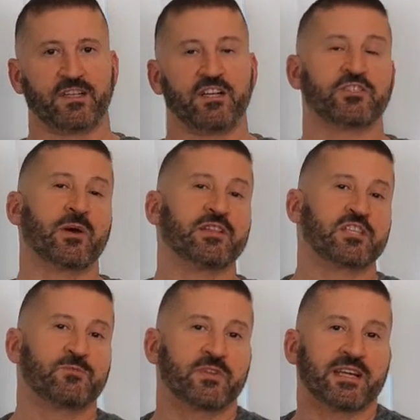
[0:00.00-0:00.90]
So in
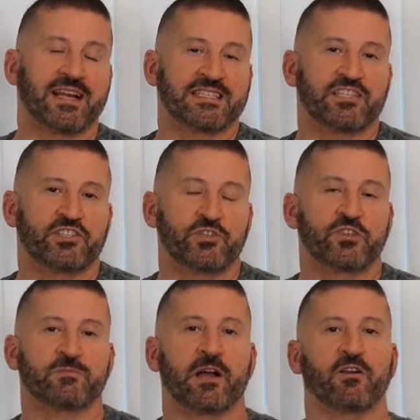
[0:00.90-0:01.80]
this smoothie, I did
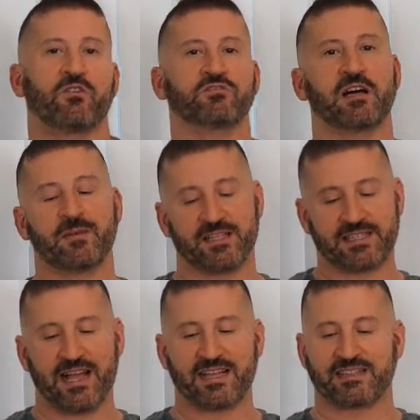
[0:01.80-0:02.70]
juice my own
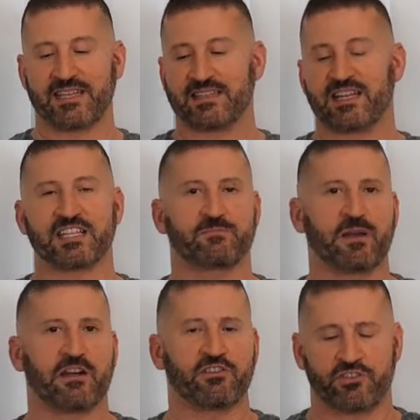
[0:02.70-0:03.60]
lemons. I think that it's
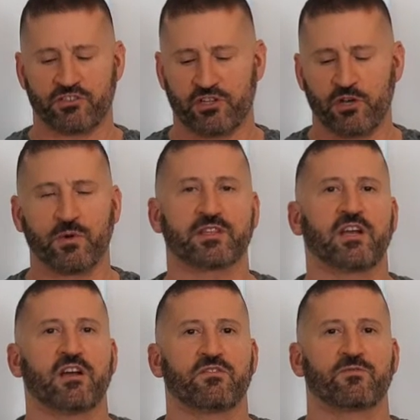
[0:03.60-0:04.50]
better to go
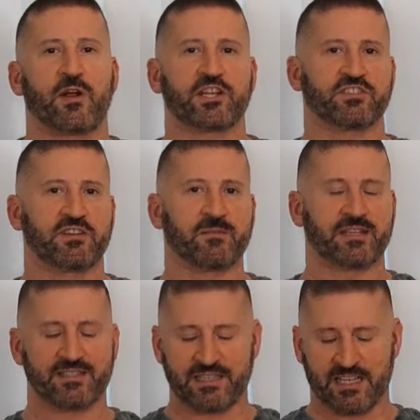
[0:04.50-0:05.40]
with fresh
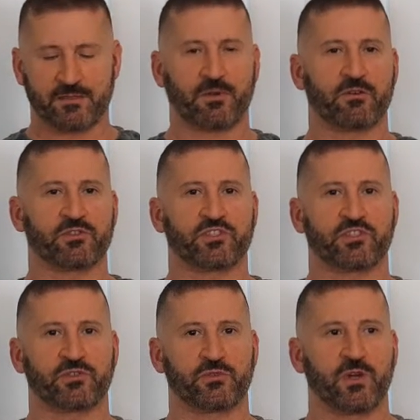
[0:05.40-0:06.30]
lemons as opposed
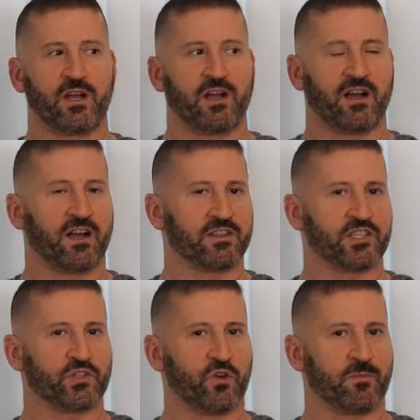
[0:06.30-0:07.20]
to the
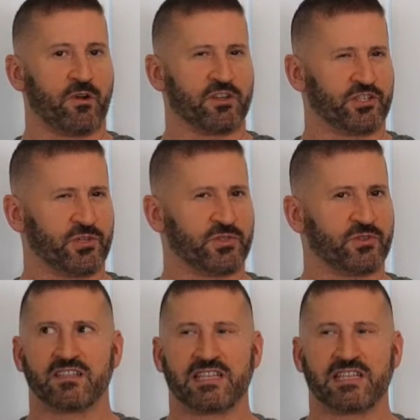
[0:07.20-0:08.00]
store-bought juice.